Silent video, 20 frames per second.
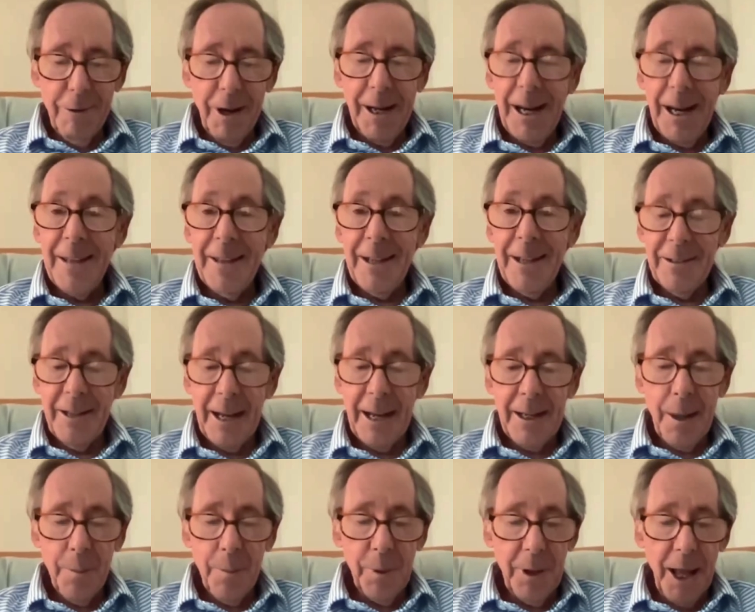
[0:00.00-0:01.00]
right? And they
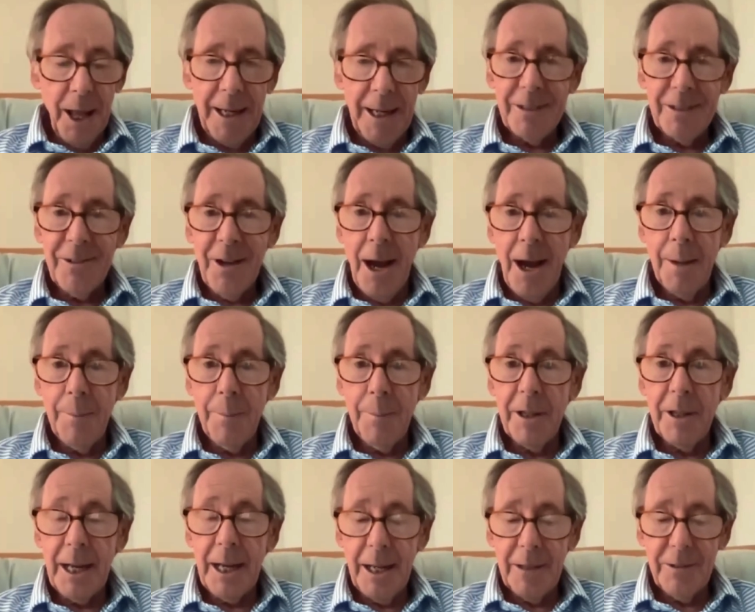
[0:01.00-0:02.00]
take up a lot of time,
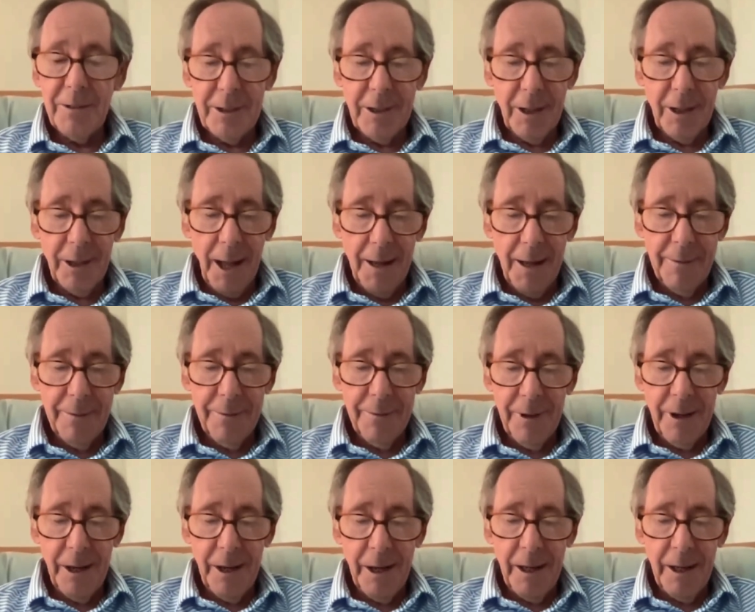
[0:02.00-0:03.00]
I guess, and a lot of
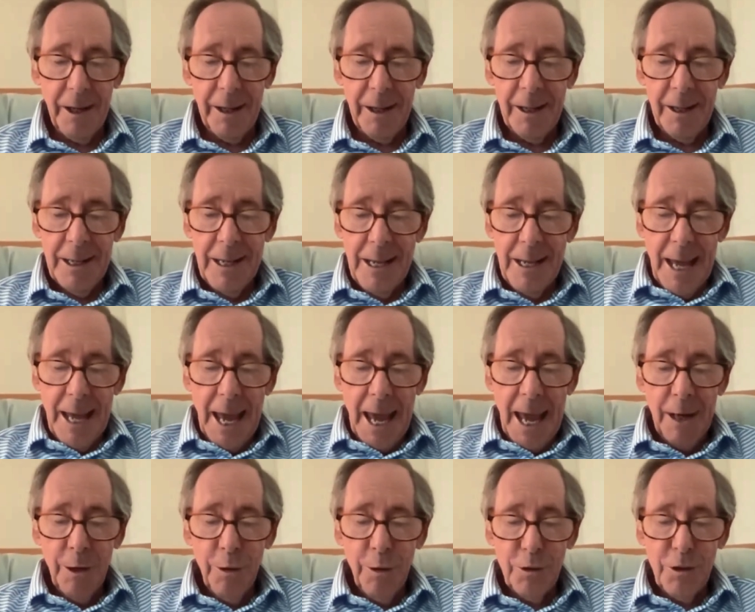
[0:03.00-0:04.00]

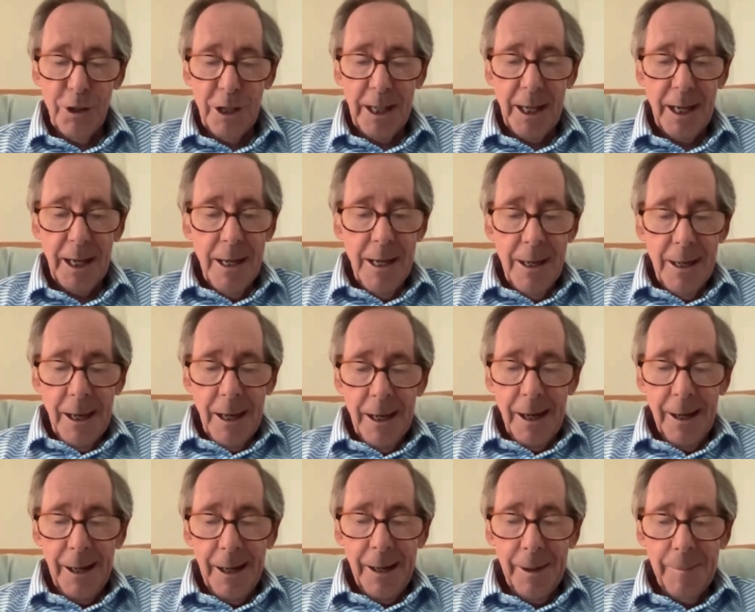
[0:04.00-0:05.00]
energy.
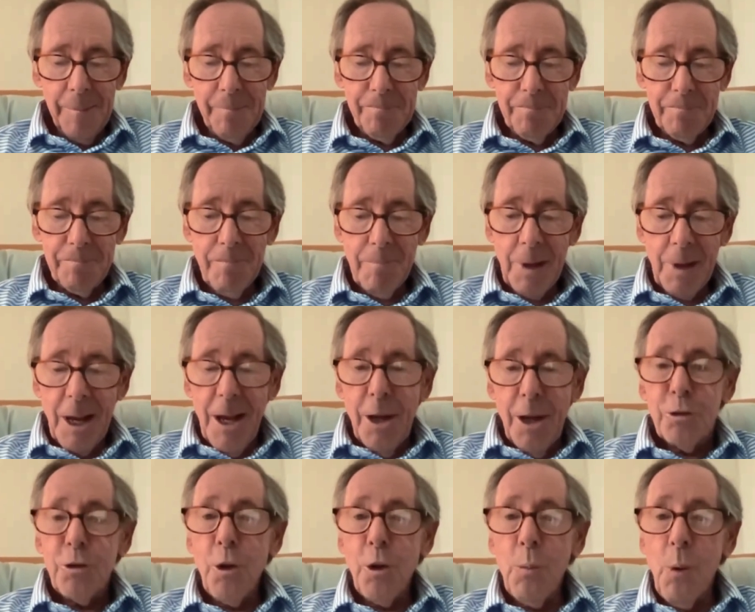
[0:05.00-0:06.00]

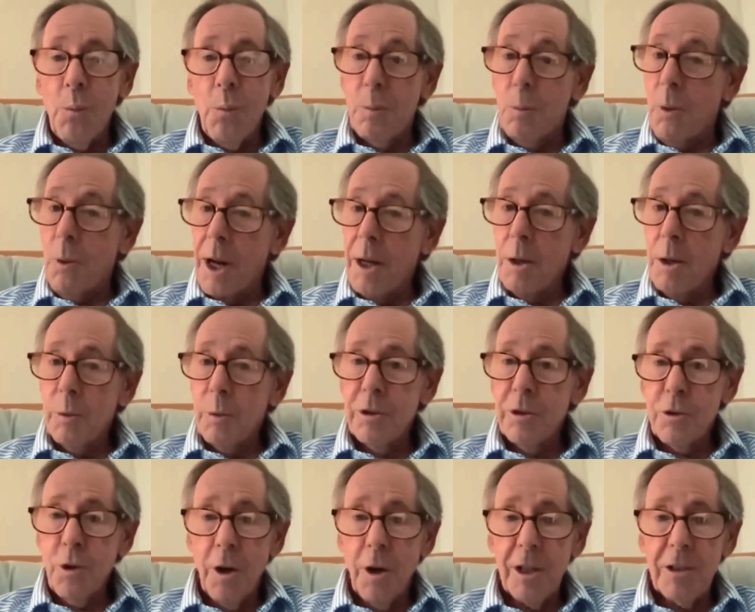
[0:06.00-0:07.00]
So why don't we
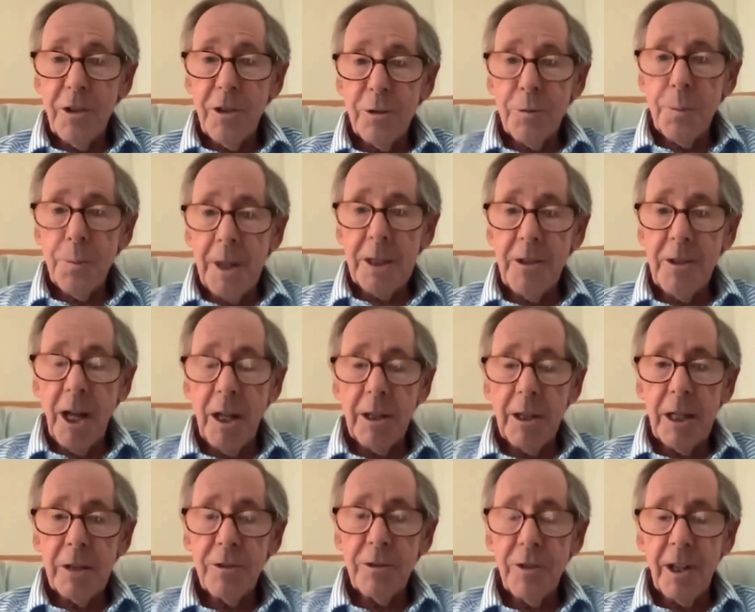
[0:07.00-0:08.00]
start just by
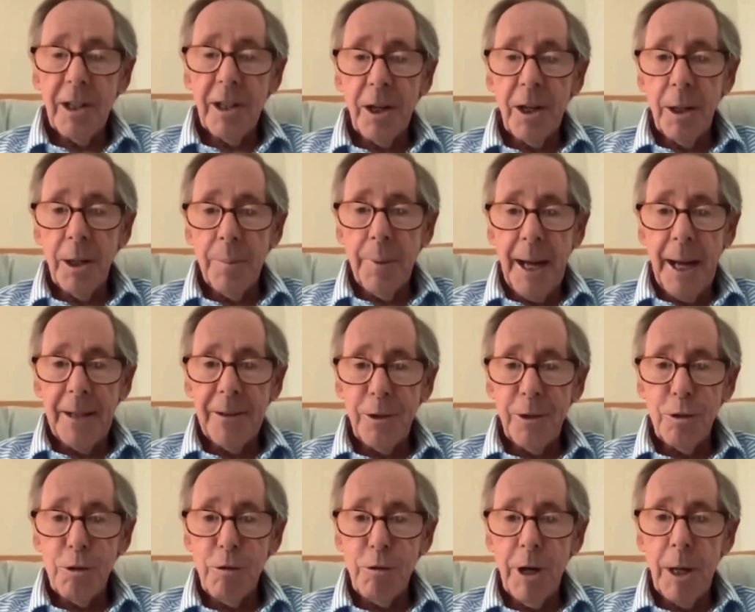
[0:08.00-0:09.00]
telling us a little about
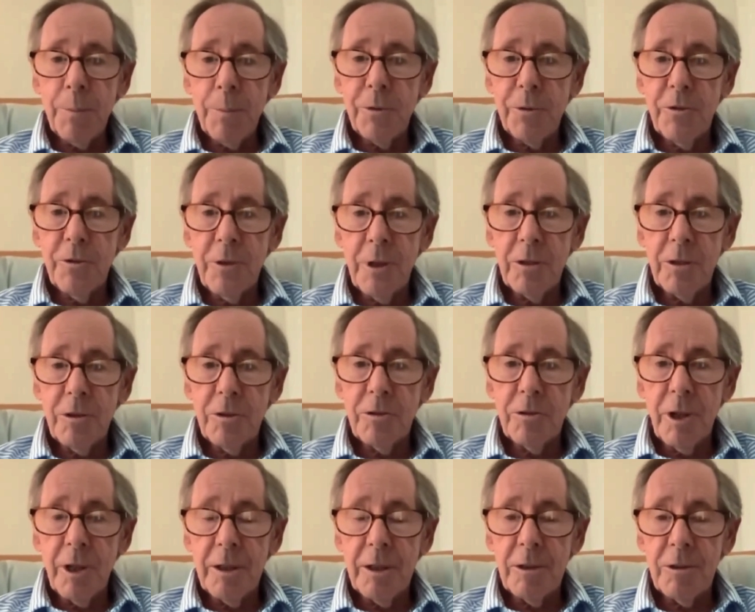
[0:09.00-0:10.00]
the trips
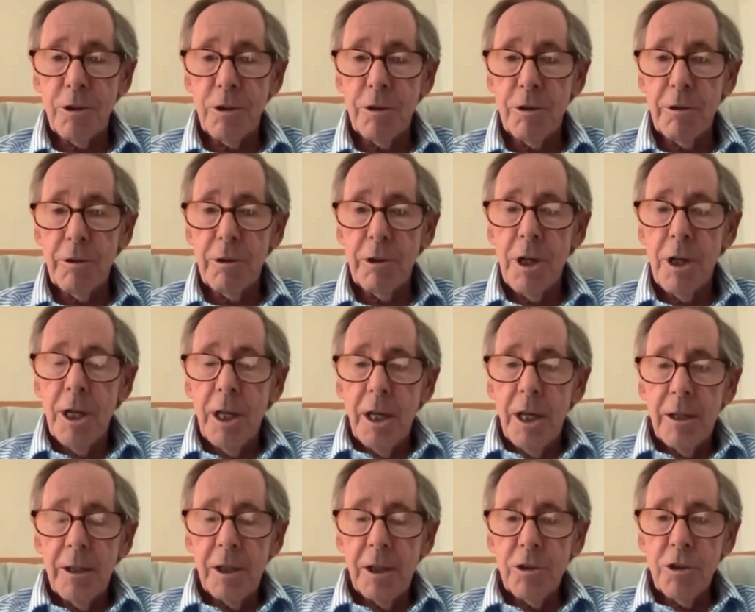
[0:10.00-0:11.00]

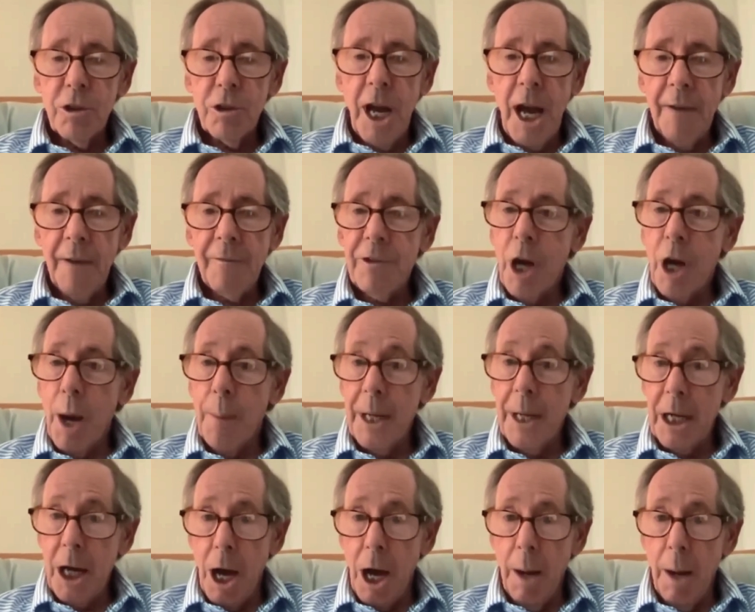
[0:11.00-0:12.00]
that you have
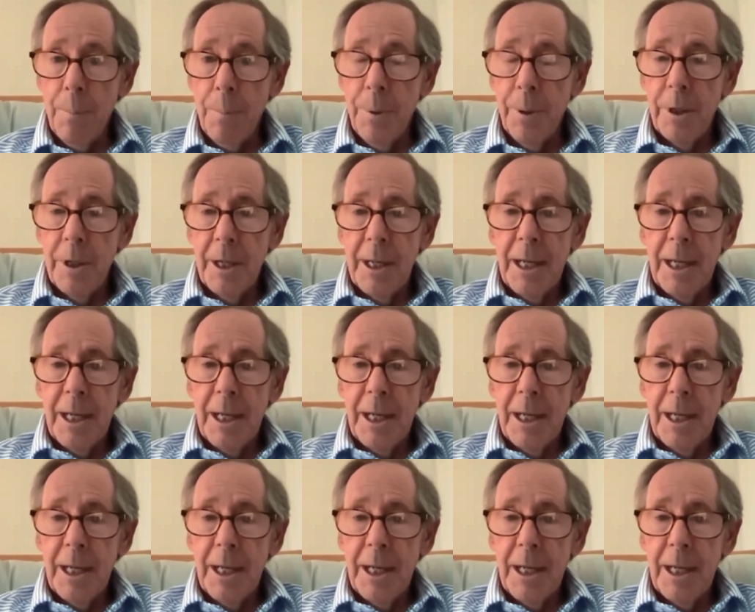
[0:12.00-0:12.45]
coming up